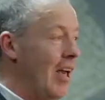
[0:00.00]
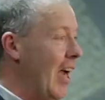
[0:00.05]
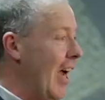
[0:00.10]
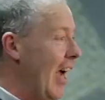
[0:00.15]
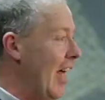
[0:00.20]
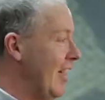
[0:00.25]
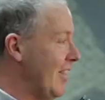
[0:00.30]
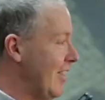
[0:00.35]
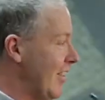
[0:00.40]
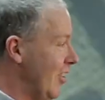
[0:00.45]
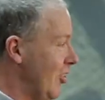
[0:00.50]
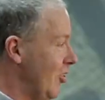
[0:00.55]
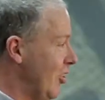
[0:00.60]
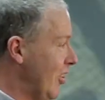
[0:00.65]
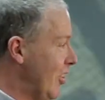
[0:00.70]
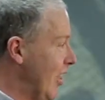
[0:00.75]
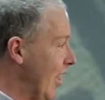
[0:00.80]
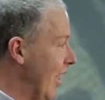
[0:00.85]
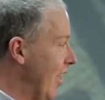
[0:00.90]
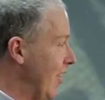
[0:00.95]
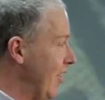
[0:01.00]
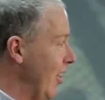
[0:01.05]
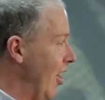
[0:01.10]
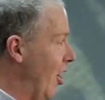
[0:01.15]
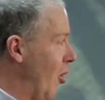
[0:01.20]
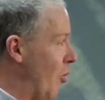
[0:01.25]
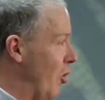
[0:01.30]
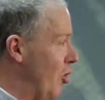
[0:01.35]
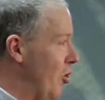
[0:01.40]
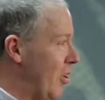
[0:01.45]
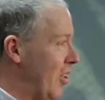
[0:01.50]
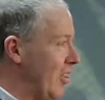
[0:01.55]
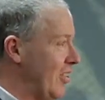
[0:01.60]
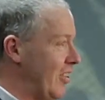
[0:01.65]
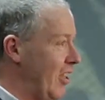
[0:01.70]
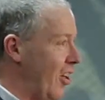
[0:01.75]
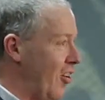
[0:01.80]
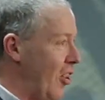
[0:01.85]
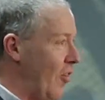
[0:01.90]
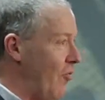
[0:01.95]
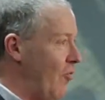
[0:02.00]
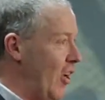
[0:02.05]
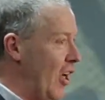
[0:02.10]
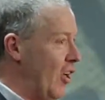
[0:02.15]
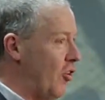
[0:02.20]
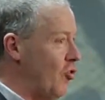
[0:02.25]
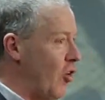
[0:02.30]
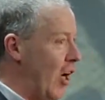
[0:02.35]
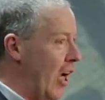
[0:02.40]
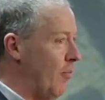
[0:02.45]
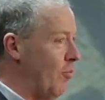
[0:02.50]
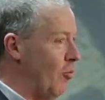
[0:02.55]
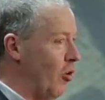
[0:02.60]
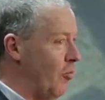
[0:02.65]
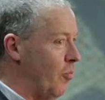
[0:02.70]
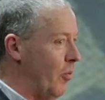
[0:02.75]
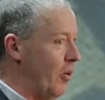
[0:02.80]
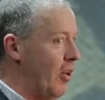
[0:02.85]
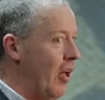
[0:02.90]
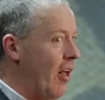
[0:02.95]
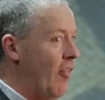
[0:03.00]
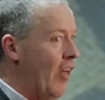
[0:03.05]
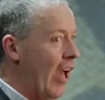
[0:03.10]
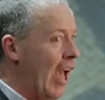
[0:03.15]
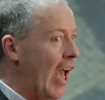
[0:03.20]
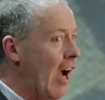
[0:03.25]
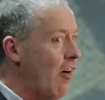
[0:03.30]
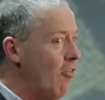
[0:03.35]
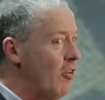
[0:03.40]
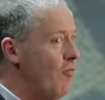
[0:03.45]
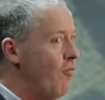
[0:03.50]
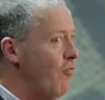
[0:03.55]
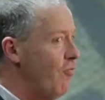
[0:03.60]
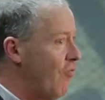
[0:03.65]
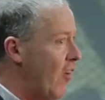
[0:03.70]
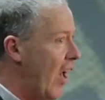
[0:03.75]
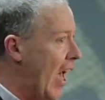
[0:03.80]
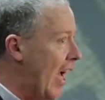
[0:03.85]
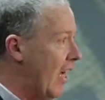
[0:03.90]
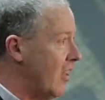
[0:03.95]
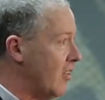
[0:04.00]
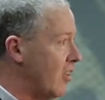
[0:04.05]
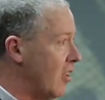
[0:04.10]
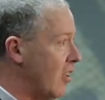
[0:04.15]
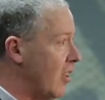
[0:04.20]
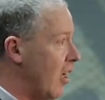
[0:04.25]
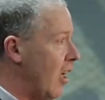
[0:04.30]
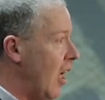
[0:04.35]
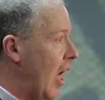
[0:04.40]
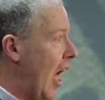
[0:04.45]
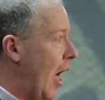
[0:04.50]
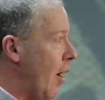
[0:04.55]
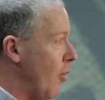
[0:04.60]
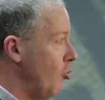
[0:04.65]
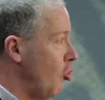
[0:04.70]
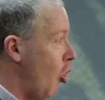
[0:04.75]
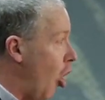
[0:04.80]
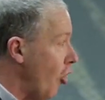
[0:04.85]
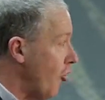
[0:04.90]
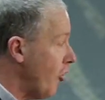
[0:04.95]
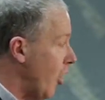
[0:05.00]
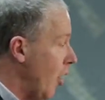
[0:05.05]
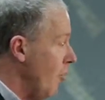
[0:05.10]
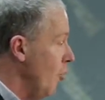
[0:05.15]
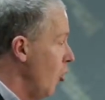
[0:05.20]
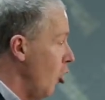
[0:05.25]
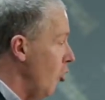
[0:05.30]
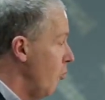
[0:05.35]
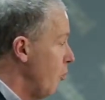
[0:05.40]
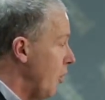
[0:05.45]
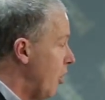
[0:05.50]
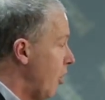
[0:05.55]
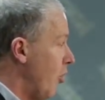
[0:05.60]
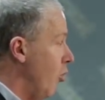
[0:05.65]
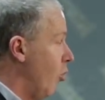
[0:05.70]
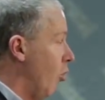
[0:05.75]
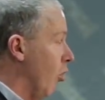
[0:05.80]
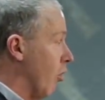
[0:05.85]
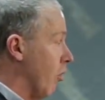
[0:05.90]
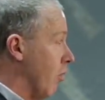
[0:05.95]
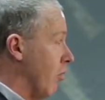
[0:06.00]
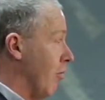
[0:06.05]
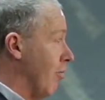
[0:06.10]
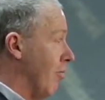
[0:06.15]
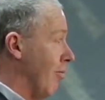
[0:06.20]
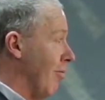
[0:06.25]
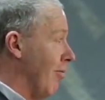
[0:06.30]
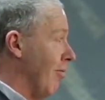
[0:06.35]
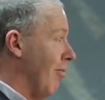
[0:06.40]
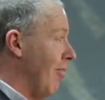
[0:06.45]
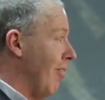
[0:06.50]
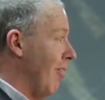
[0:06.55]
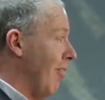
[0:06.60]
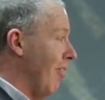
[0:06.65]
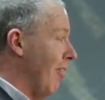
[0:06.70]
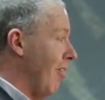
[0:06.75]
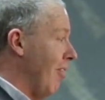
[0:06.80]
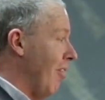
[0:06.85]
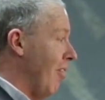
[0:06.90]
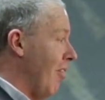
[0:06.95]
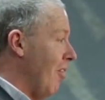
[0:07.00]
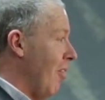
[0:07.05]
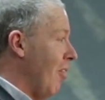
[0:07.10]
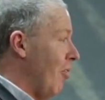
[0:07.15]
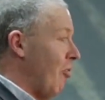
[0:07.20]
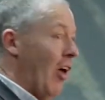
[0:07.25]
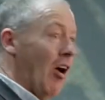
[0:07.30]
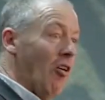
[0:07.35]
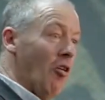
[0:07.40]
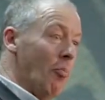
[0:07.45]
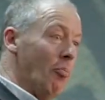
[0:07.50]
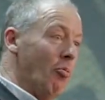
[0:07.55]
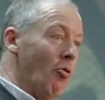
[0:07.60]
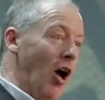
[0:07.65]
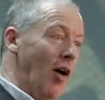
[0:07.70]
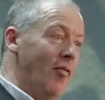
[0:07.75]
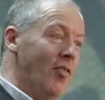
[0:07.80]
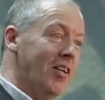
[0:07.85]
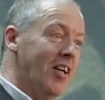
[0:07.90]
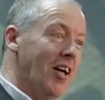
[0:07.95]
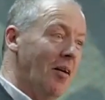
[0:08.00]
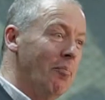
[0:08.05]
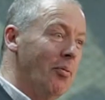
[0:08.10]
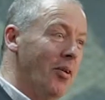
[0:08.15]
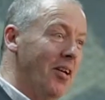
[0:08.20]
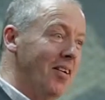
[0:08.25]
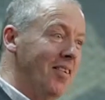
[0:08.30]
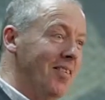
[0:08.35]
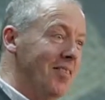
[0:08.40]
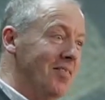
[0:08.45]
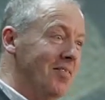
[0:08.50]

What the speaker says: And it's interesting, isn't it, when you consider the fair trade movement? They are, in fact, not a movement at all. They are a private company.